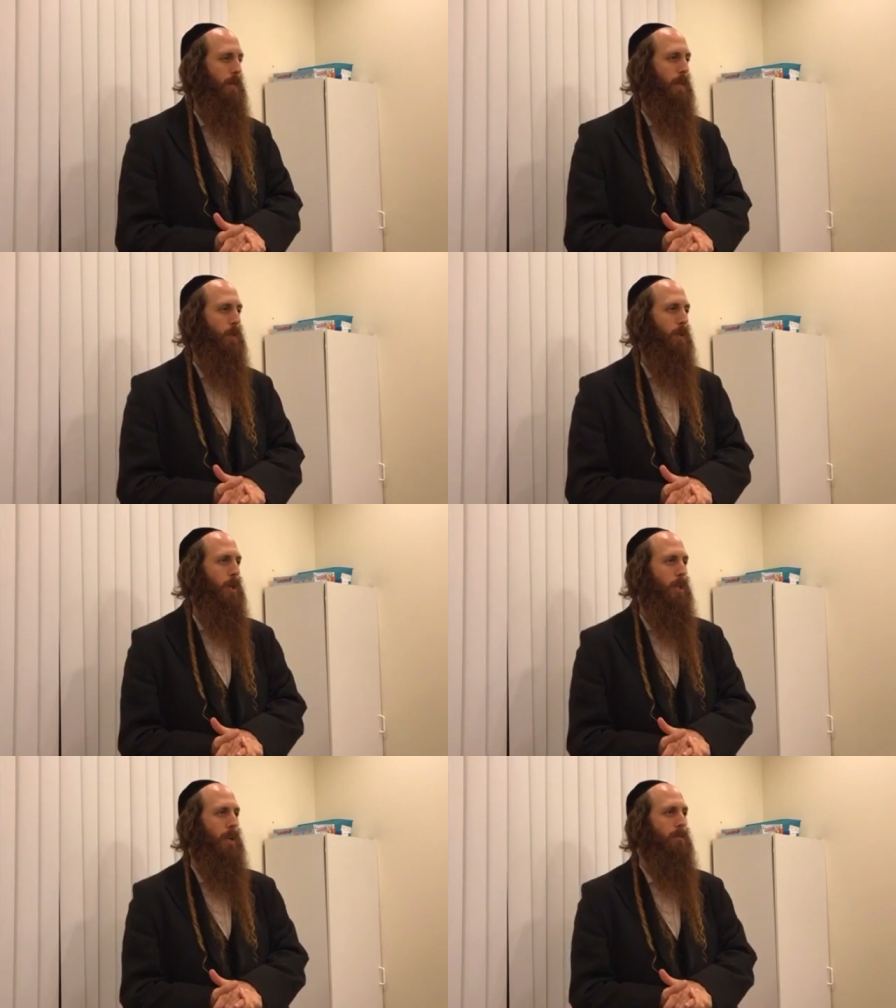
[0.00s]
we
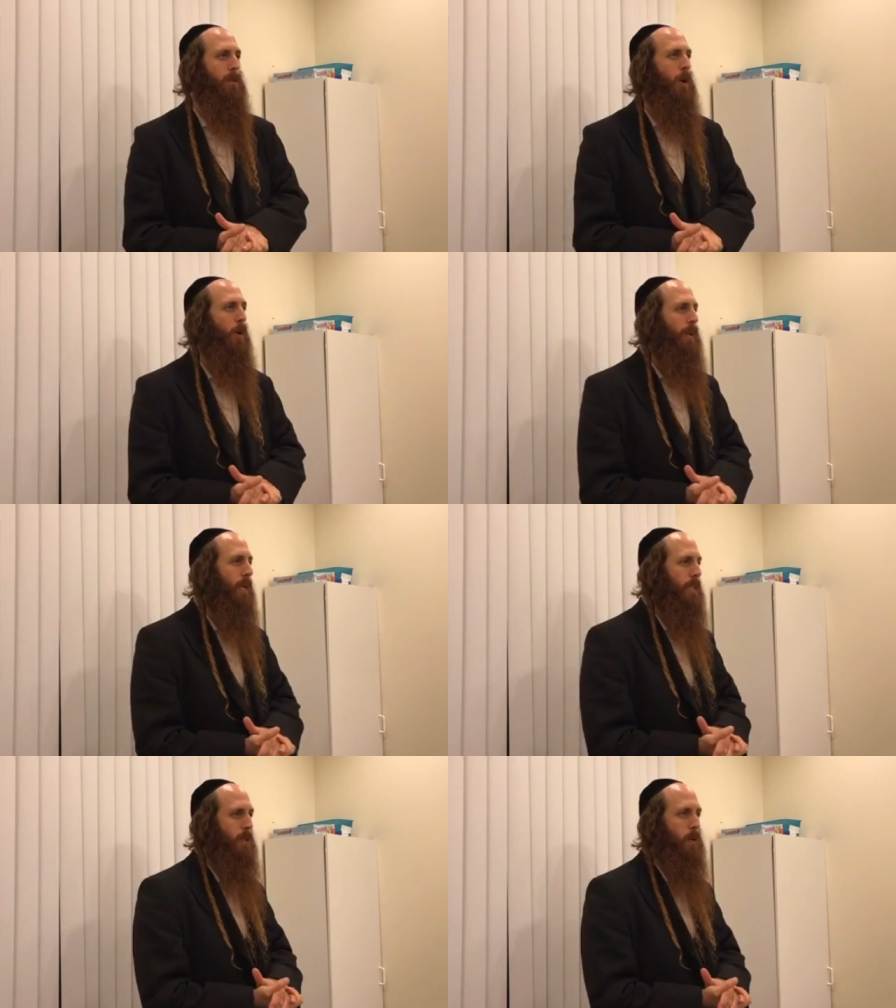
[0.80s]
don't have no one
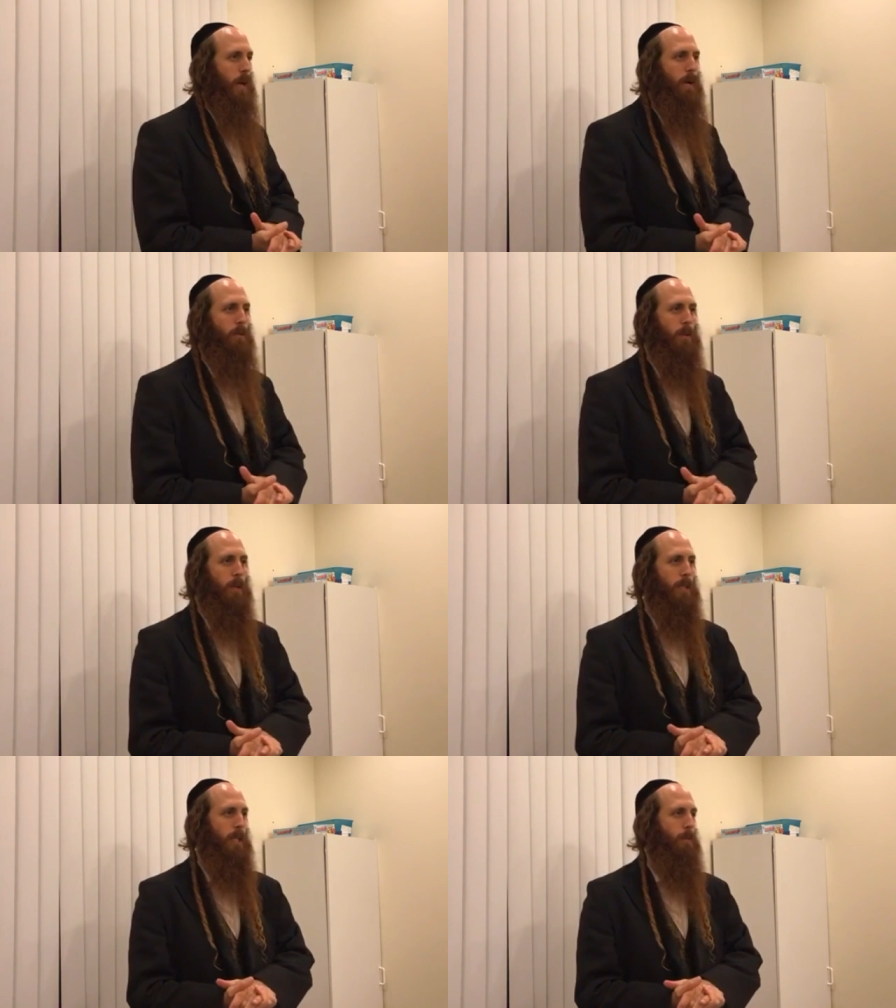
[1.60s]
else to count on
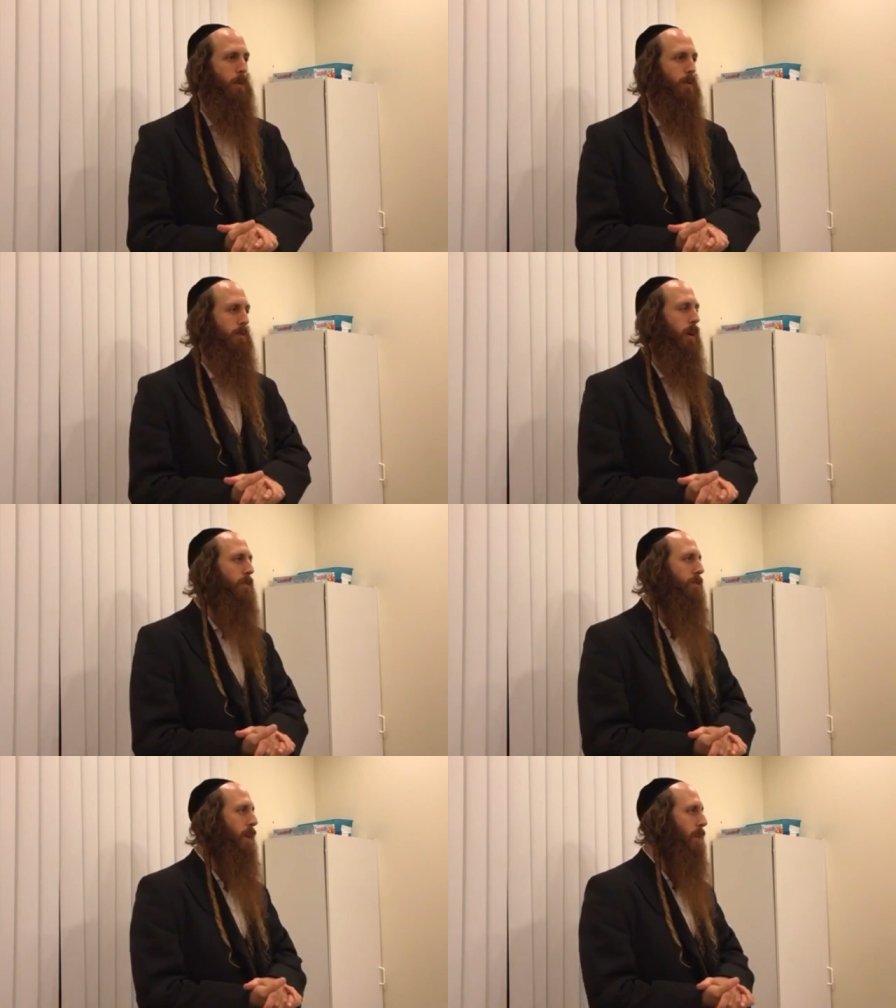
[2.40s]
except for our
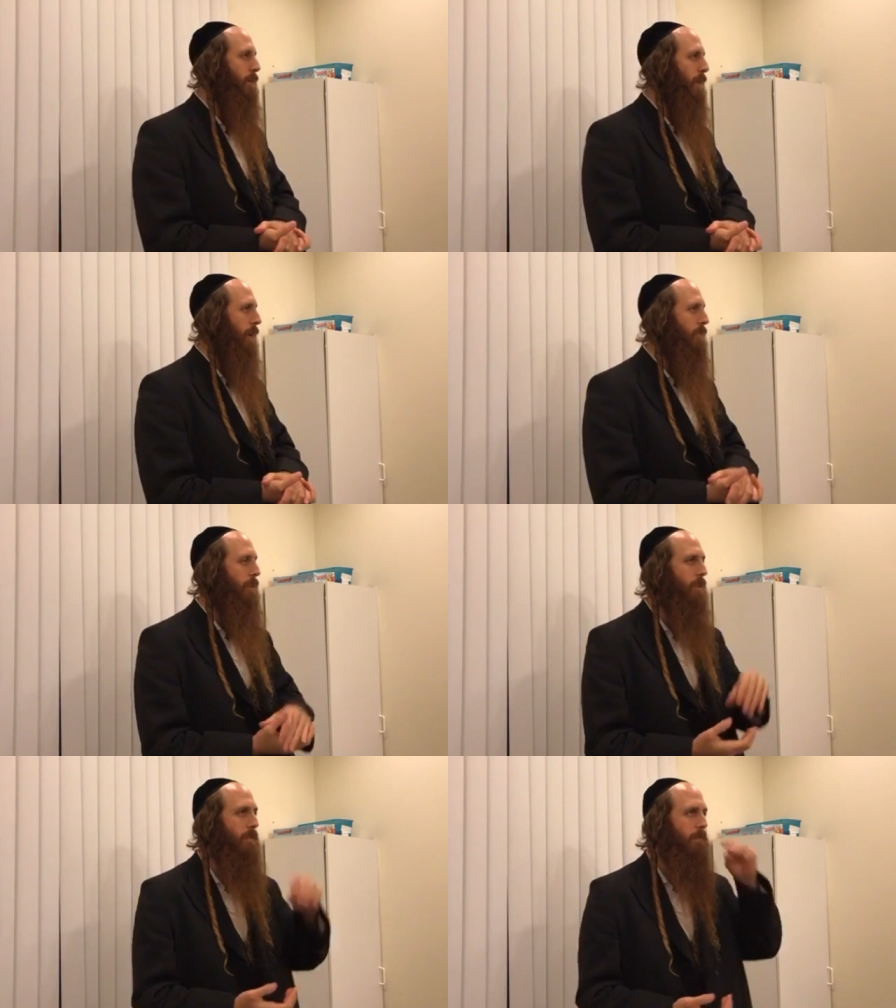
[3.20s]
Father in
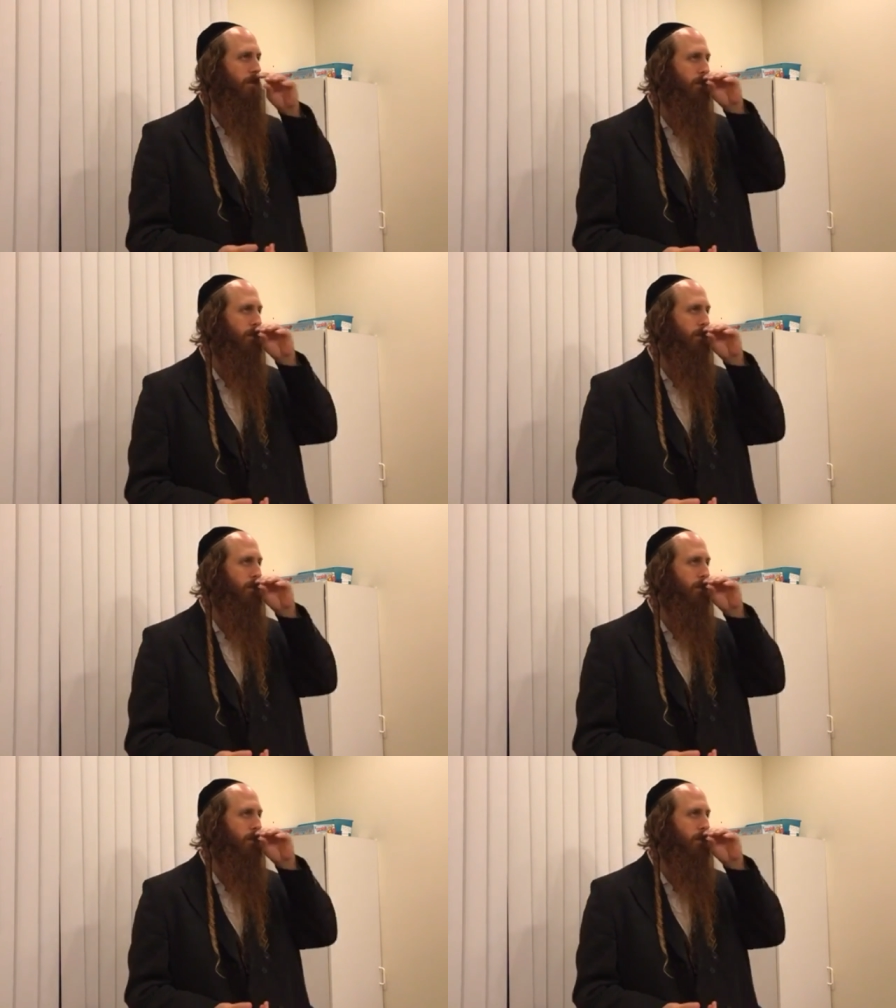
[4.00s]
heaven.